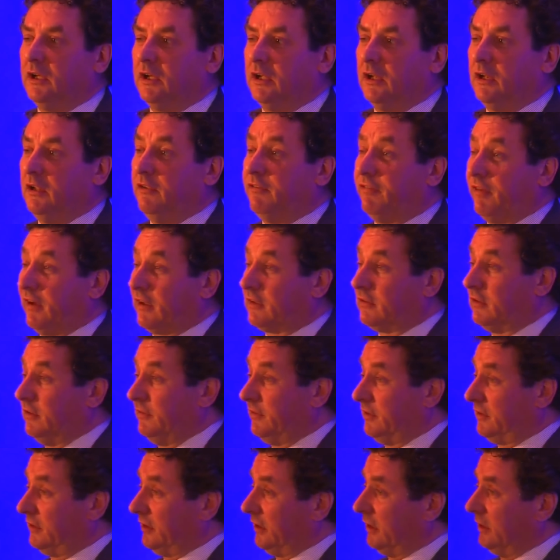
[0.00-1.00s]
and
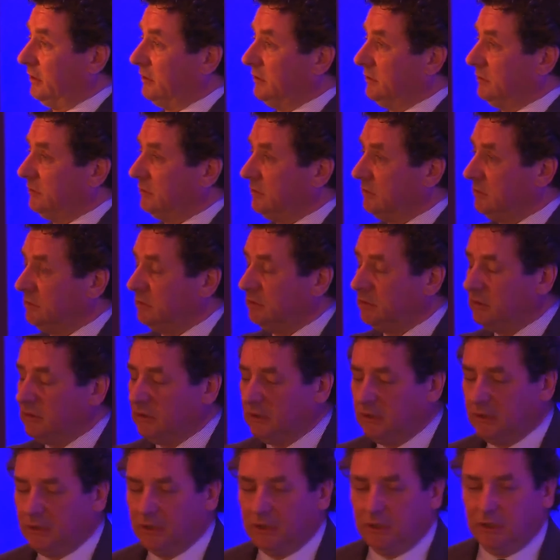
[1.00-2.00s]
effectivity.
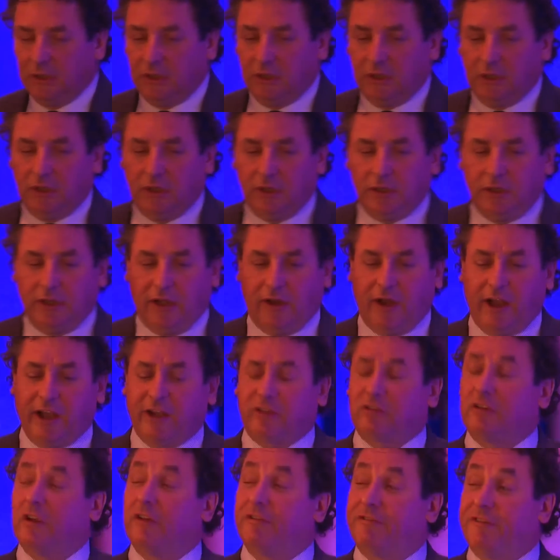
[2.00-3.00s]
Now,
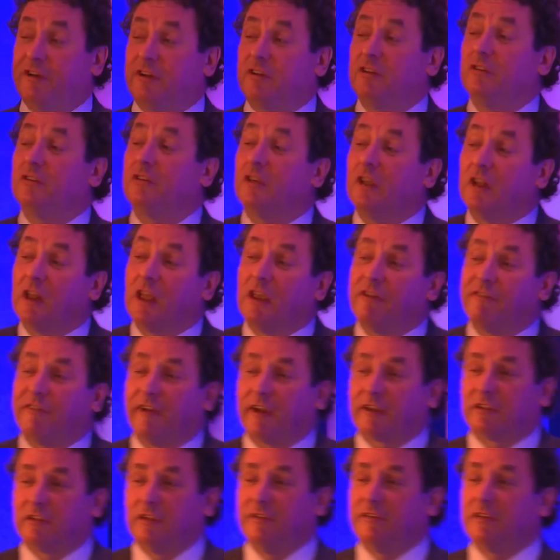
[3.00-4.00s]
actually, efficiency and
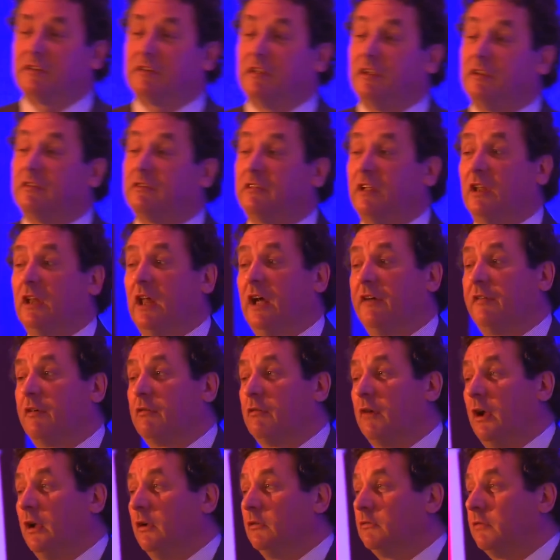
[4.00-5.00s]
effectivity still have a
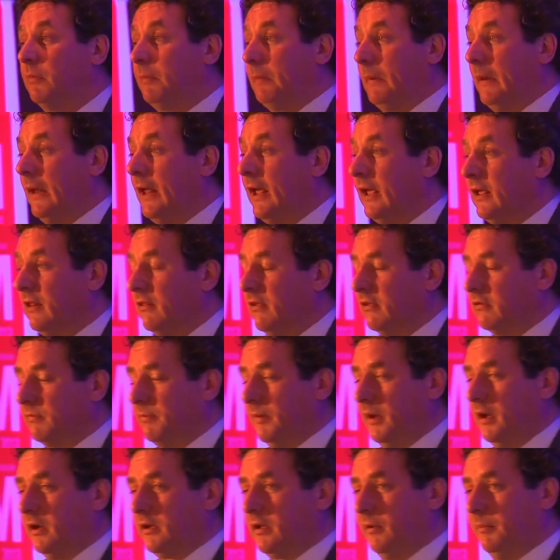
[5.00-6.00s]
role to play in this
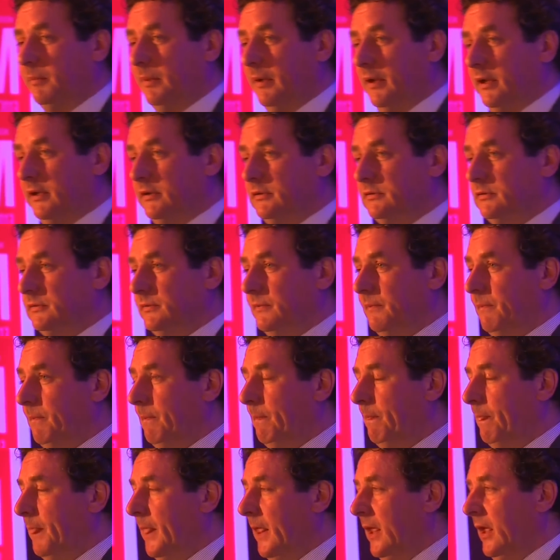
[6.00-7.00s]
marketplace.
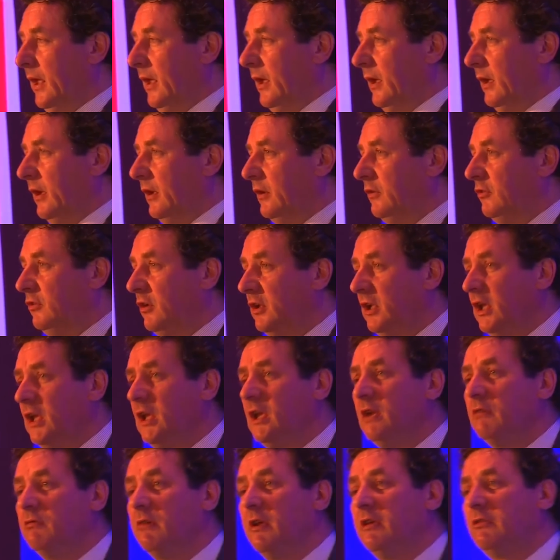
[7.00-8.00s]

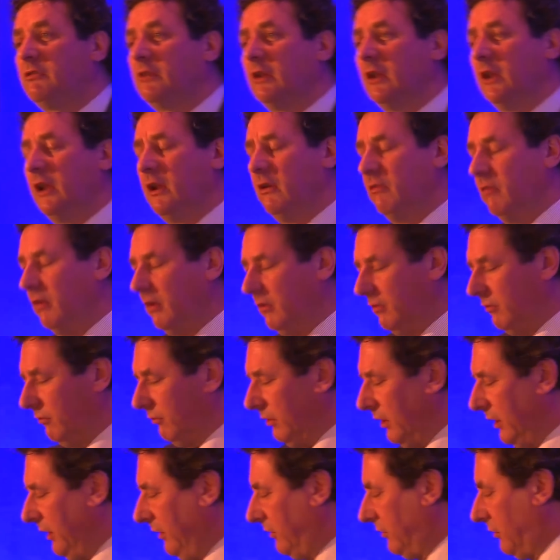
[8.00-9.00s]
GE recently
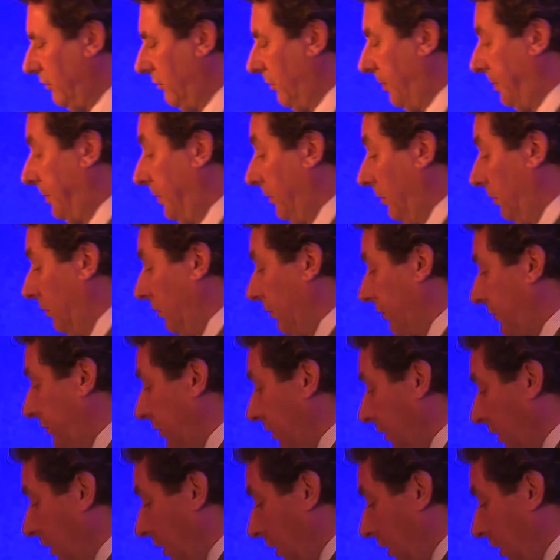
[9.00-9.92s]
released a report